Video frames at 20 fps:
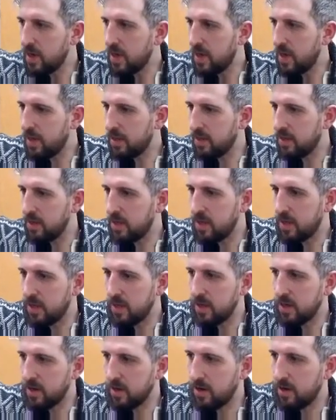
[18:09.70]

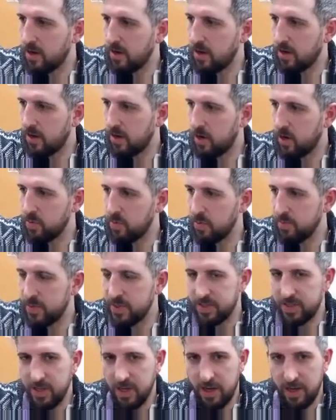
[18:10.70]
the
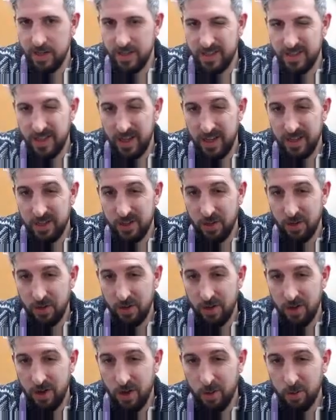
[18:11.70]
OpenBCI
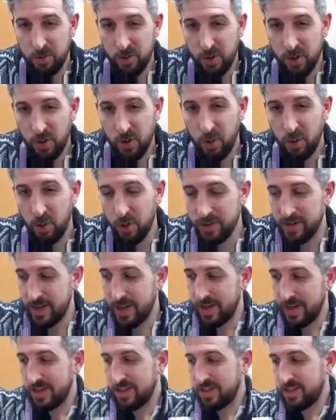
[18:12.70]
Cyton Ultra
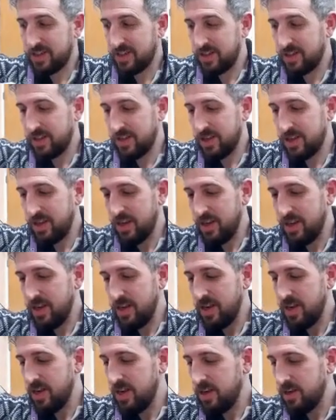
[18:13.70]
Cortex.
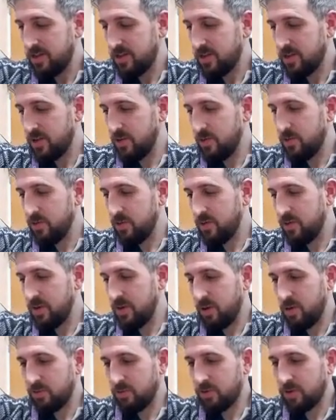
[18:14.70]
So the
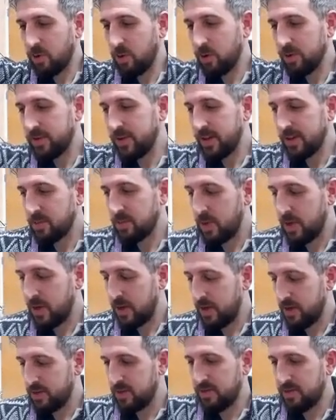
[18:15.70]
Ultra Cortex bit
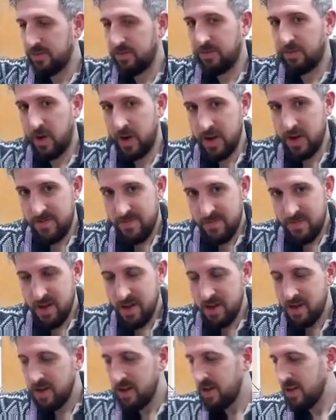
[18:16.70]
is the frame.
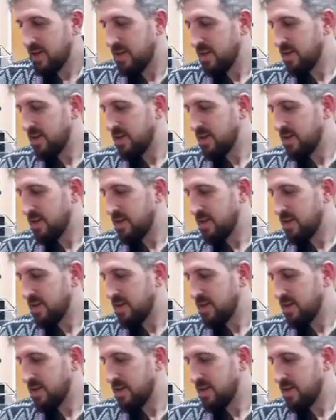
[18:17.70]
The